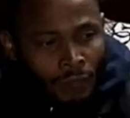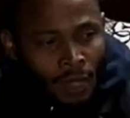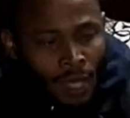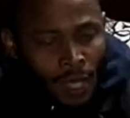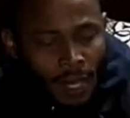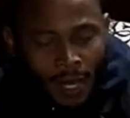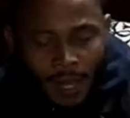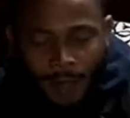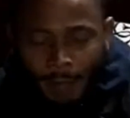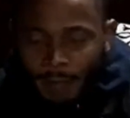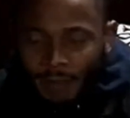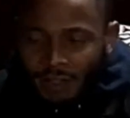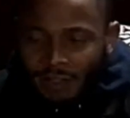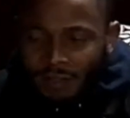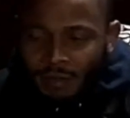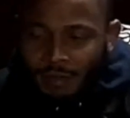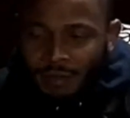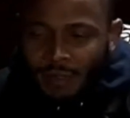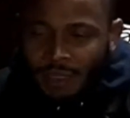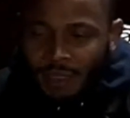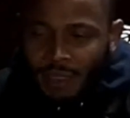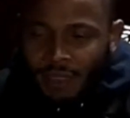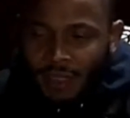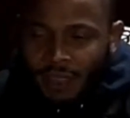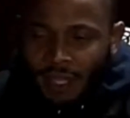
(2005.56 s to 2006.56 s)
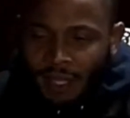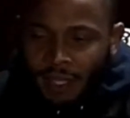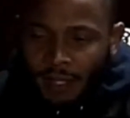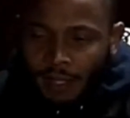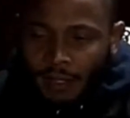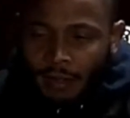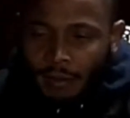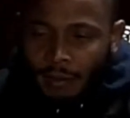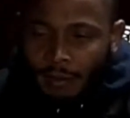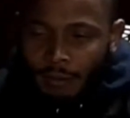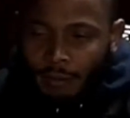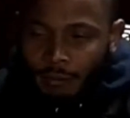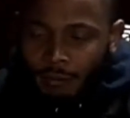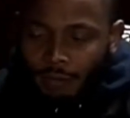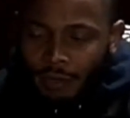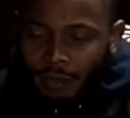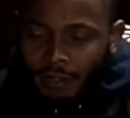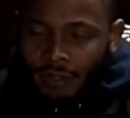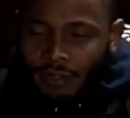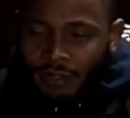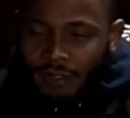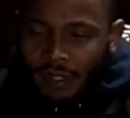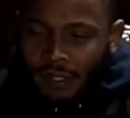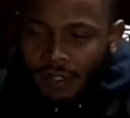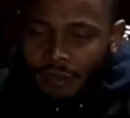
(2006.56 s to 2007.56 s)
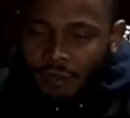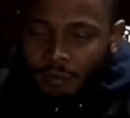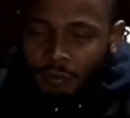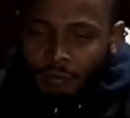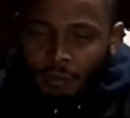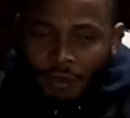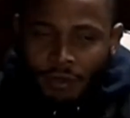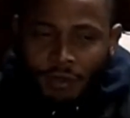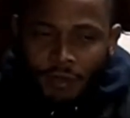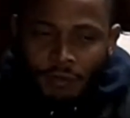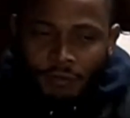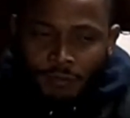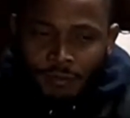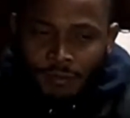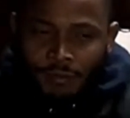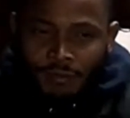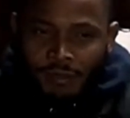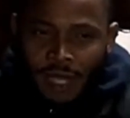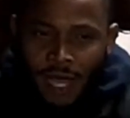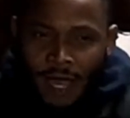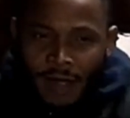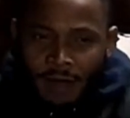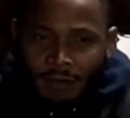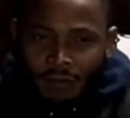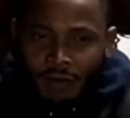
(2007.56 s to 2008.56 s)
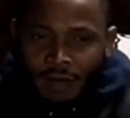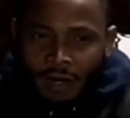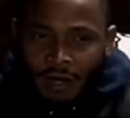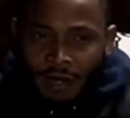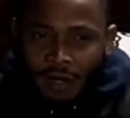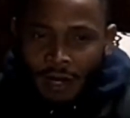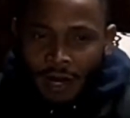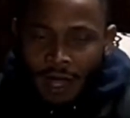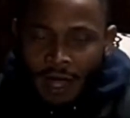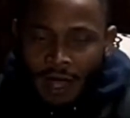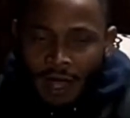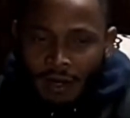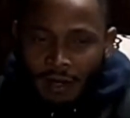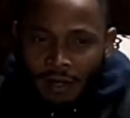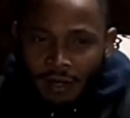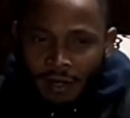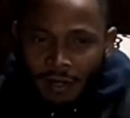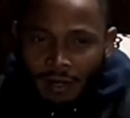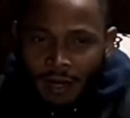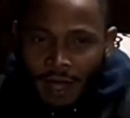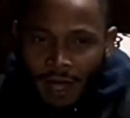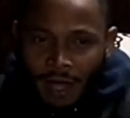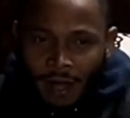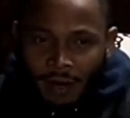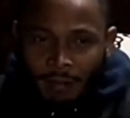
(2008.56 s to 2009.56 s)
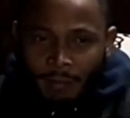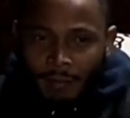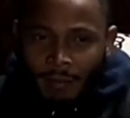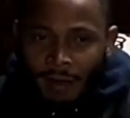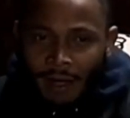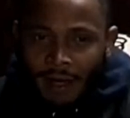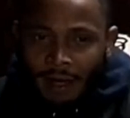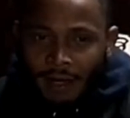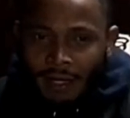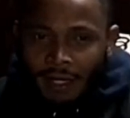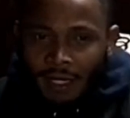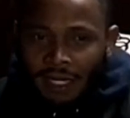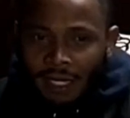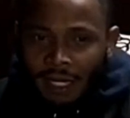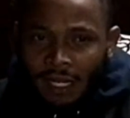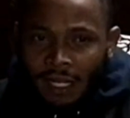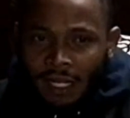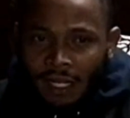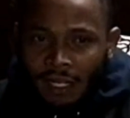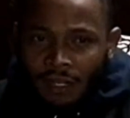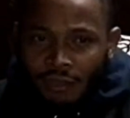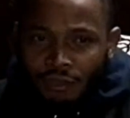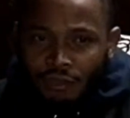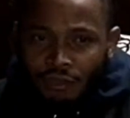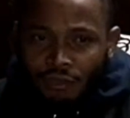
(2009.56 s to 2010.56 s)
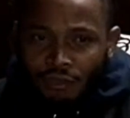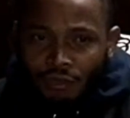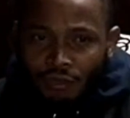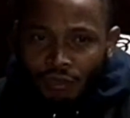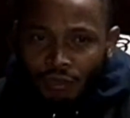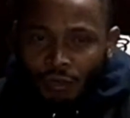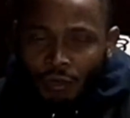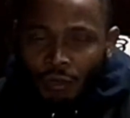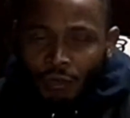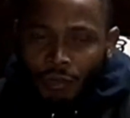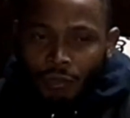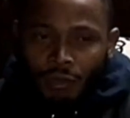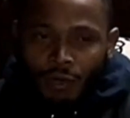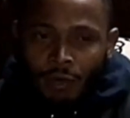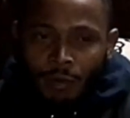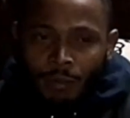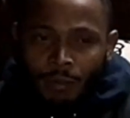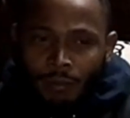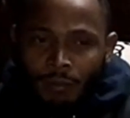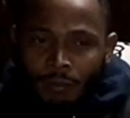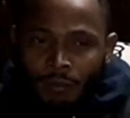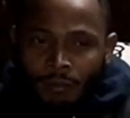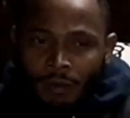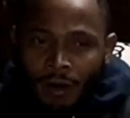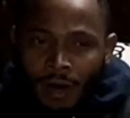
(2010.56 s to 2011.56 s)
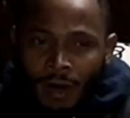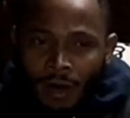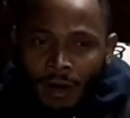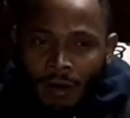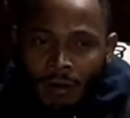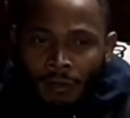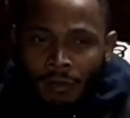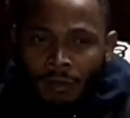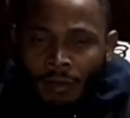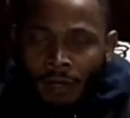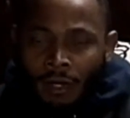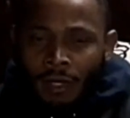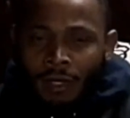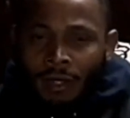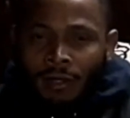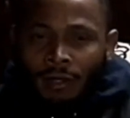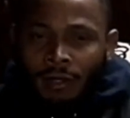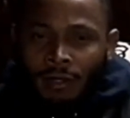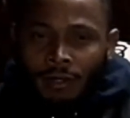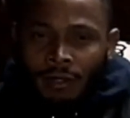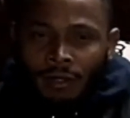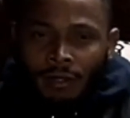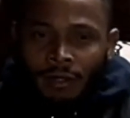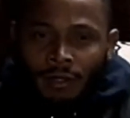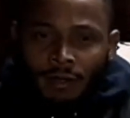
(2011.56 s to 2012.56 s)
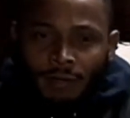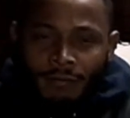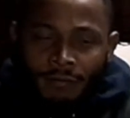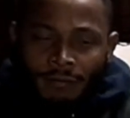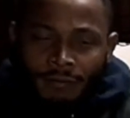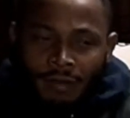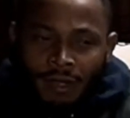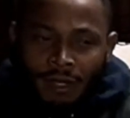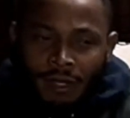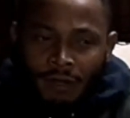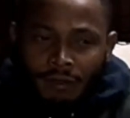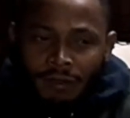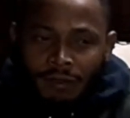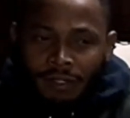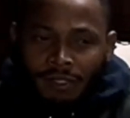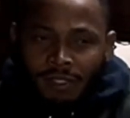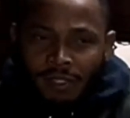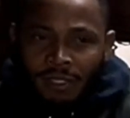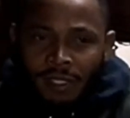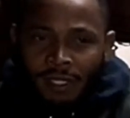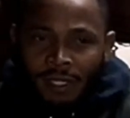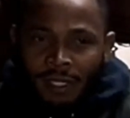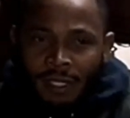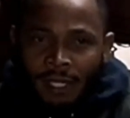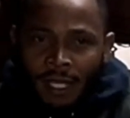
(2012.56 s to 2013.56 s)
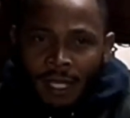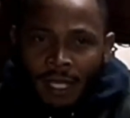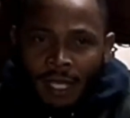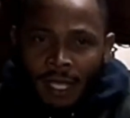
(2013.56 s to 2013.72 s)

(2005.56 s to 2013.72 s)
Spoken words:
that makes me think, because as a brother from South Carolina, a lot of my lineage is grown up around the Confederacy.